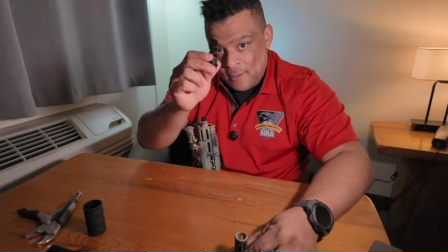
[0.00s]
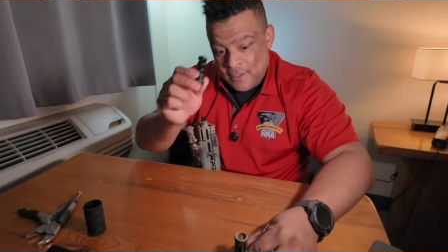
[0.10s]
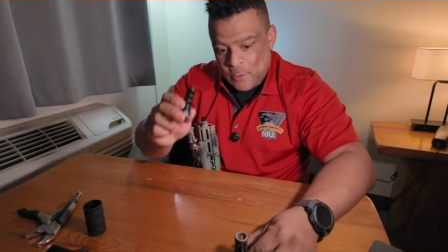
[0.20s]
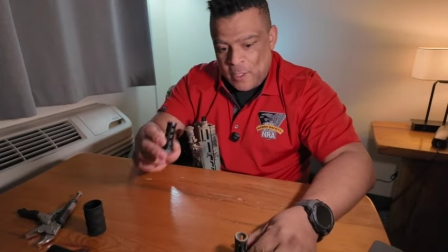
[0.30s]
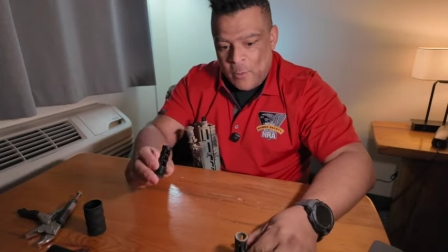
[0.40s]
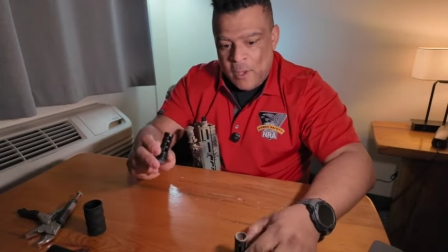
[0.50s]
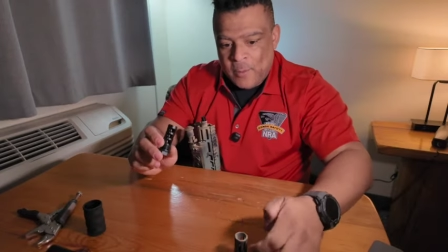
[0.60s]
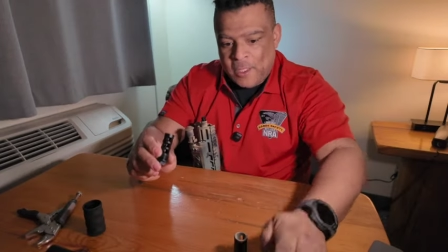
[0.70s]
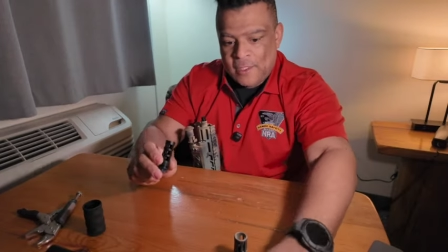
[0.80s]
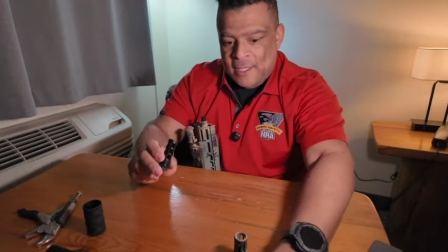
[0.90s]
is what I
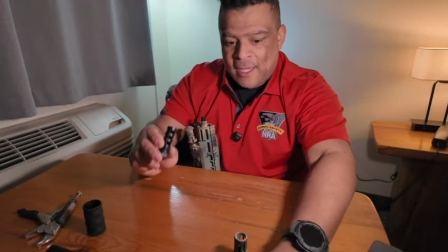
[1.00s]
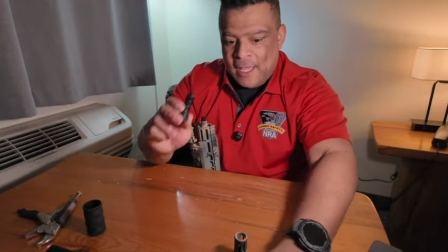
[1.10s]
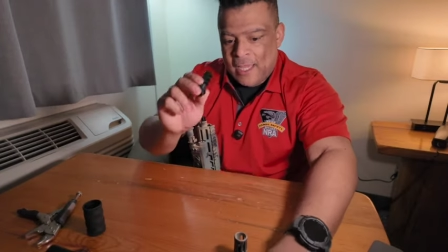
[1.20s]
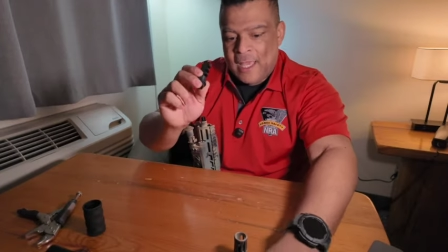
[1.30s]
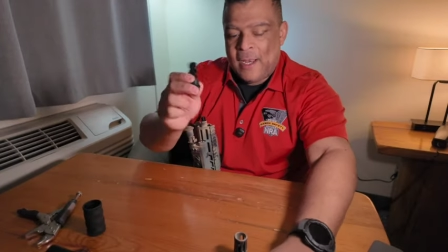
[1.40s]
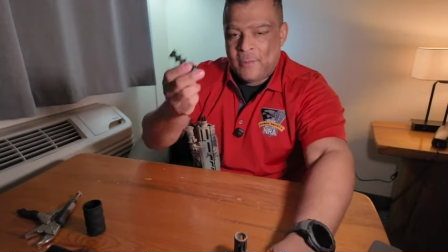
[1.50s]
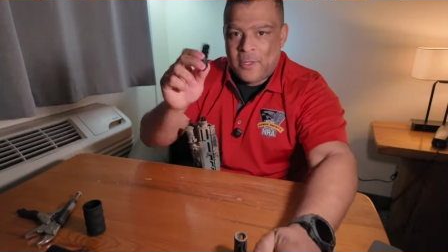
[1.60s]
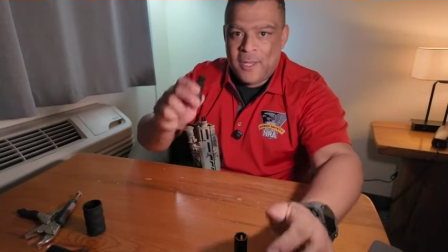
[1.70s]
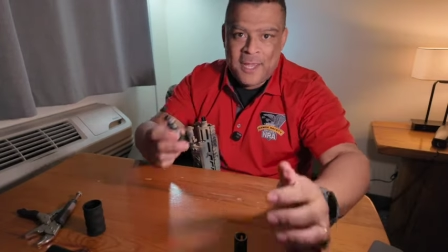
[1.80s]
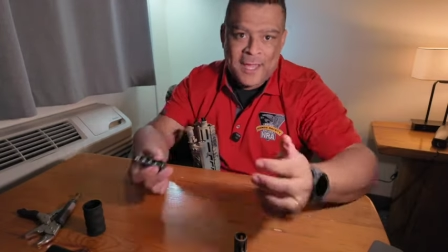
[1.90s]
want because I got
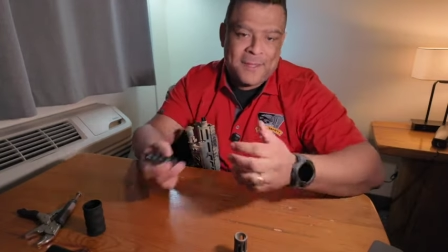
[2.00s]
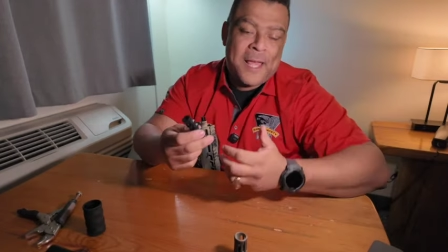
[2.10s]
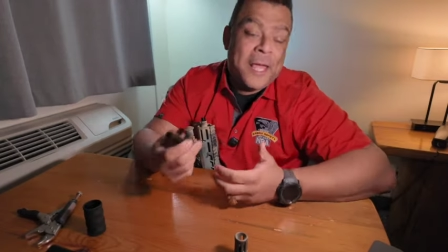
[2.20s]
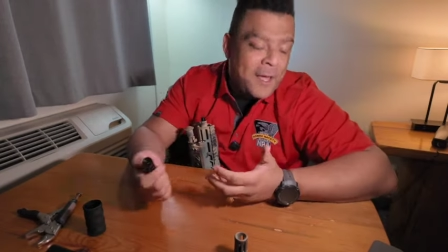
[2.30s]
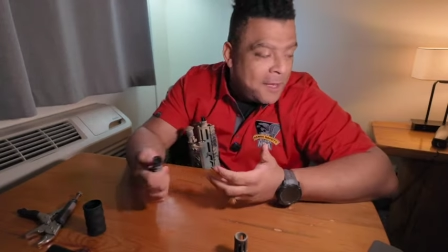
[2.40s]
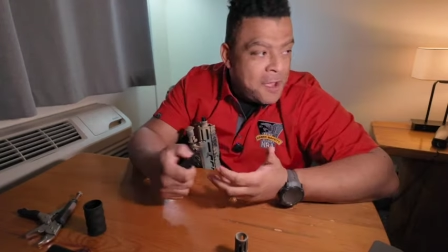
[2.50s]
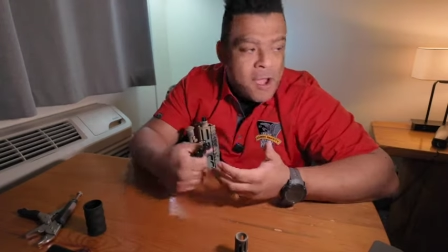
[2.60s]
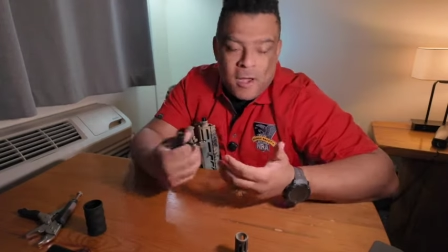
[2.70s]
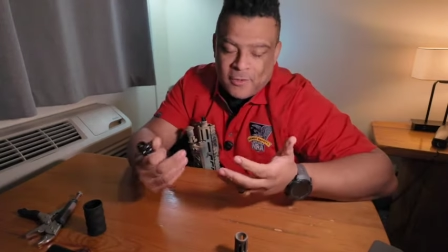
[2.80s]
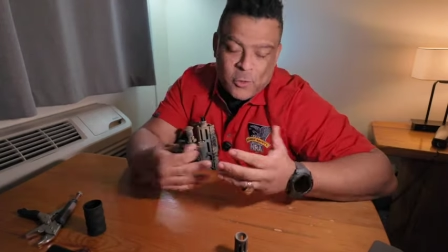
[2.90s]

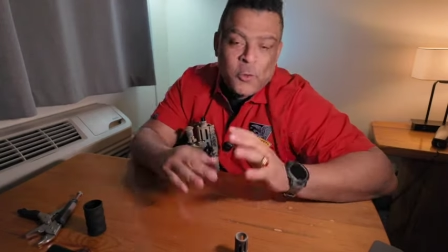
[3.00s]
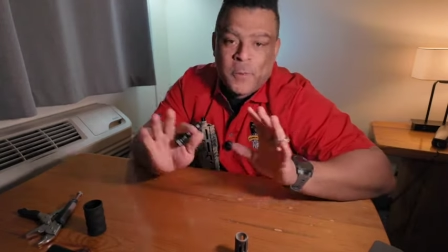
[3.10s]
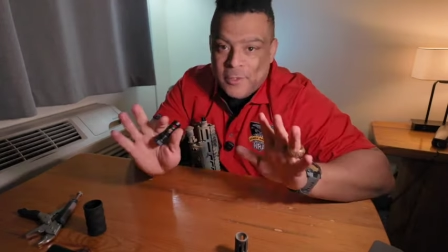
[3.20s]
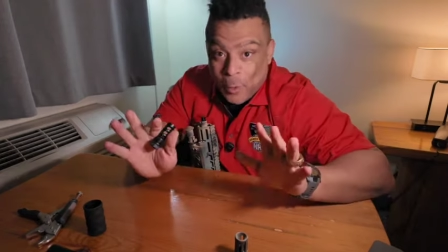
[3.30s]
him, truth be